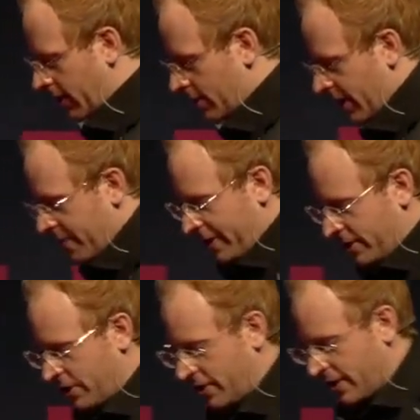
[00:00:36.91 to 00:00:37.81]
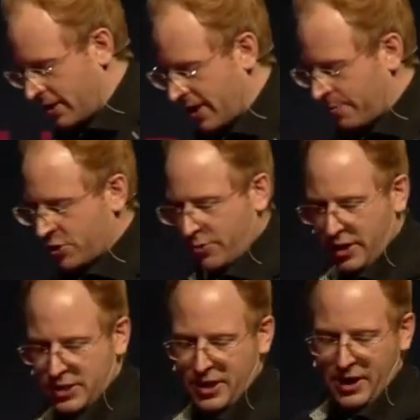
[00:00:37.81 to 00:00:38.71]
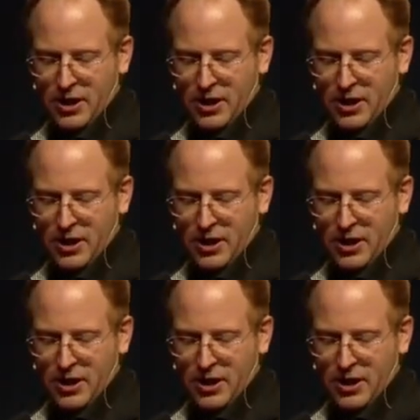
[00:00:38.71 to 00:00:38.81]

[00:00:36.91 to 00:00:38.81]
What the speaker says: Let's take a minute to conceptualize that.